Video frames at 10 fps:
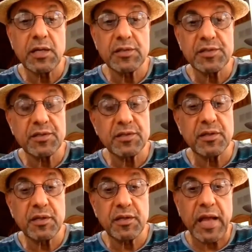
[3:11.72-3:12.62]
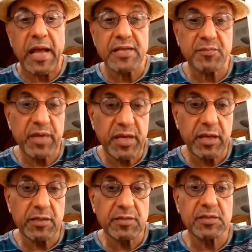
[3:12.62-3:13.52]
certain
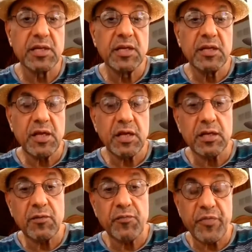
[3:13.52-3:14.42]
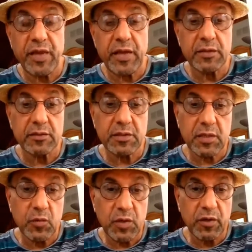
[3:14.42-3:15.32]
cosmetics
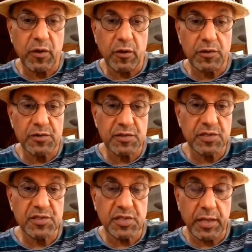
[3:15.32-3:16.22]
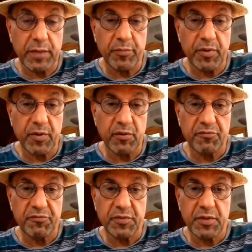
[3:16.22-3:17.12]
that will cause this type
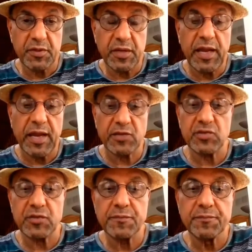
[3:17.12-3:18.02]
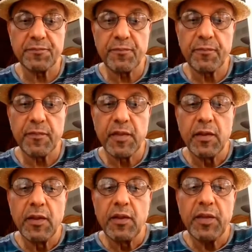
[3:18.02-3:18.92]
of reaction.
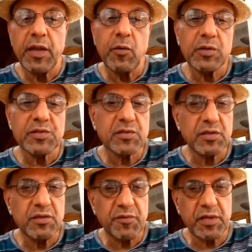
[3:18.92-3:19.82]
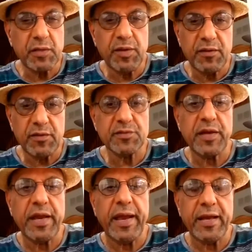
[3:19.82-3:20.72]
Now, what's so different about this
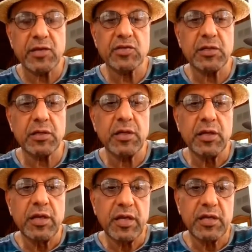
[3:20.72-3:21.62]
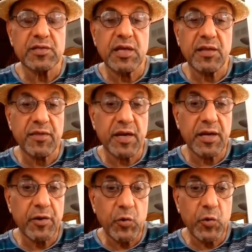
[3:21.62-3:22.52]
reaction is that there
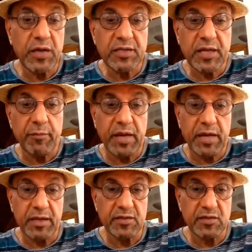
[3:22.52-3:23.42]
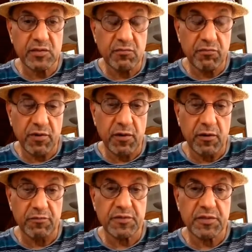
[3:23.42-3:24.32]
are no antibodies
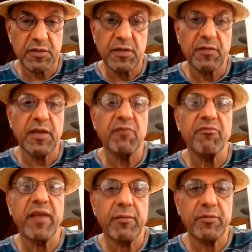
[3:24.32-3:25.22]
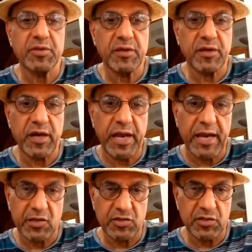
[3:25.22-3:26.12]
involved in the inflammatory
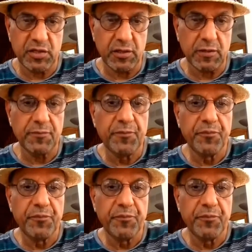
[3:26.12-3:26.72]
reaction here.